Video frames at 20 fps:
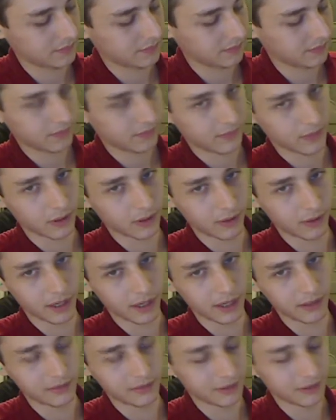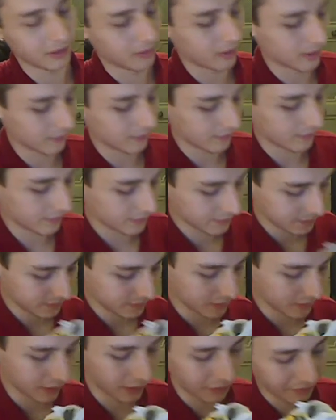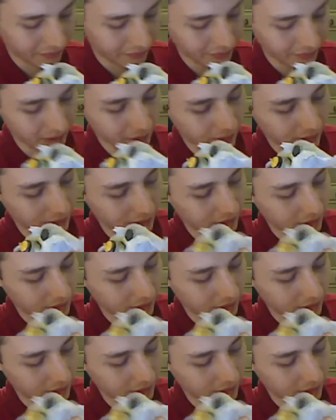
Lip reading: Alrighty, so another figurine